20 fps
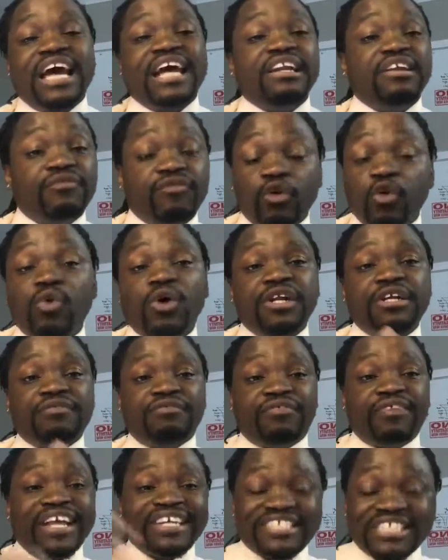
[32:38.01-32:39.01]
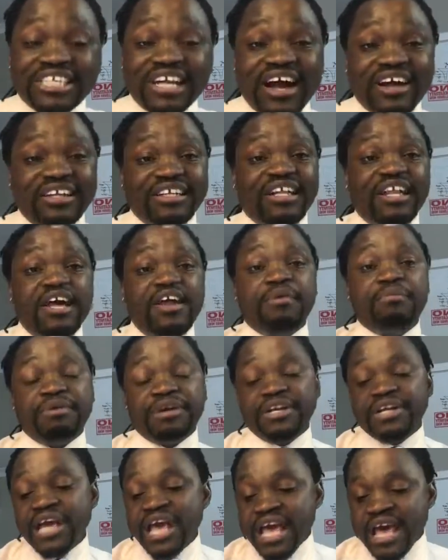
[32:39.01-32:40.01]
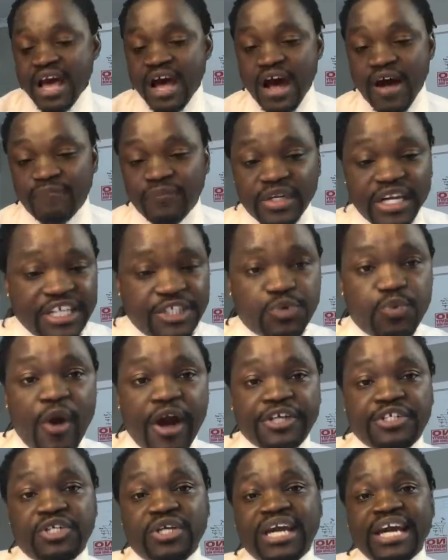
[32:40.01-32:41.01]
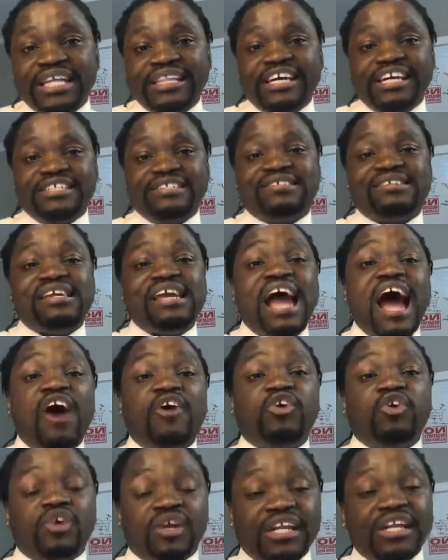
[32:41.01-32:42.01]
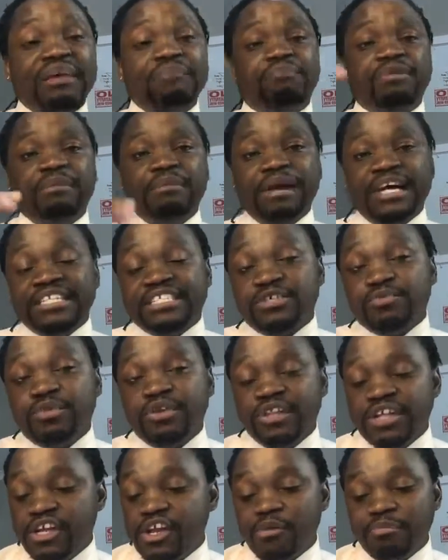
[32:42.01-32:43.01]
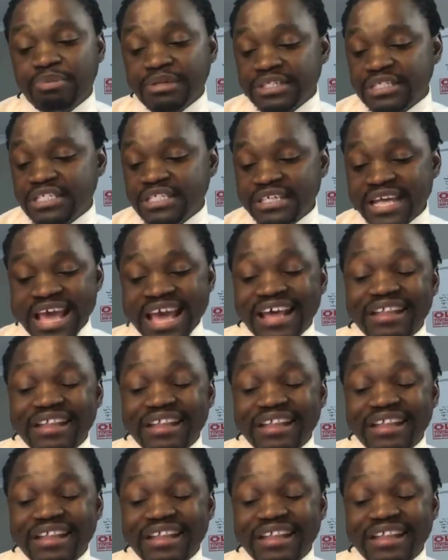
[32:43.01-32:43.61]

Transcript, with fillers: And if you want to flesh it out a little bit, um, let's work together and see how you can implement it within your business.